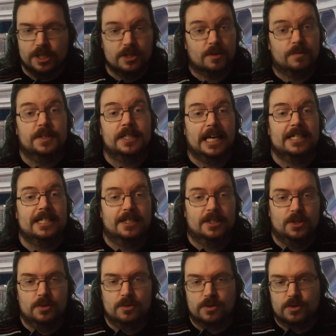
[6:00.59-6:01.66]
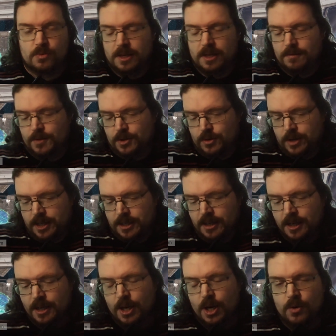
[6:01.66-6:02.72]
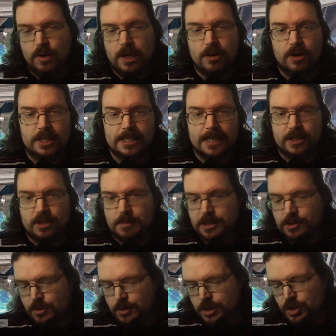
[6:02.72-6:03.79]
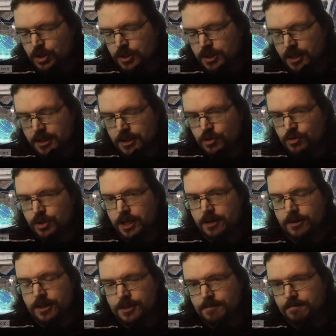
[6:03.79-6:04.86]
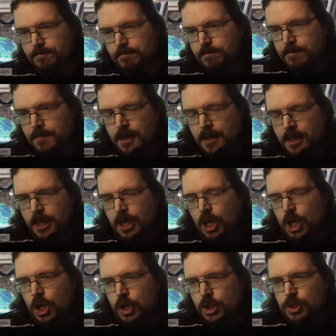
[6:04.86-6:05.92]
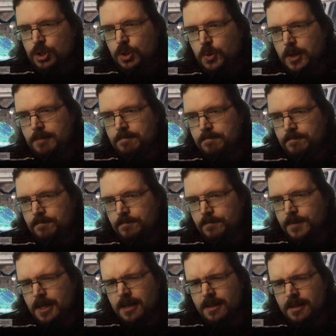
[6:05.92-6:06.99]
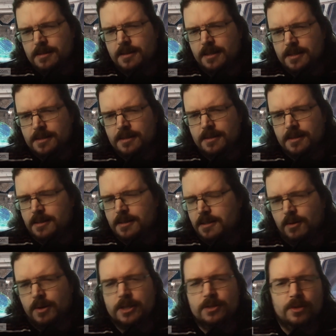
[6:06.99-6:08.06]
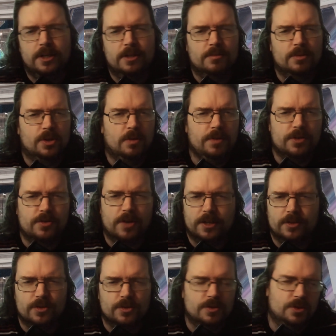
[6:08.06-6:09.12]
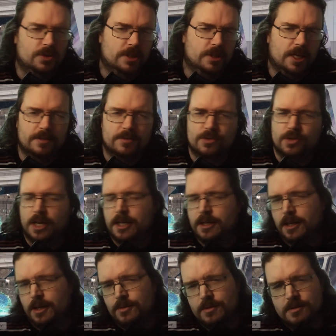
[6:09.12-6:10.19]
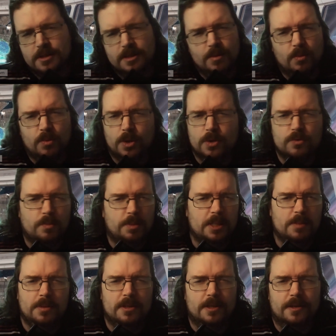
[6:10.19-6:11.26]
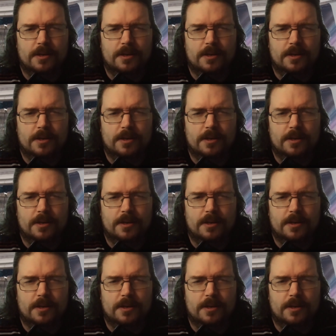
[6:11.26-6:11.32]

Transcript: These are fantastic tools as well for really great psychometric questions on these 3 areas. So yeah, that's it. That's how I created a recovery tracker, just doing that and trying it out and see what works for people.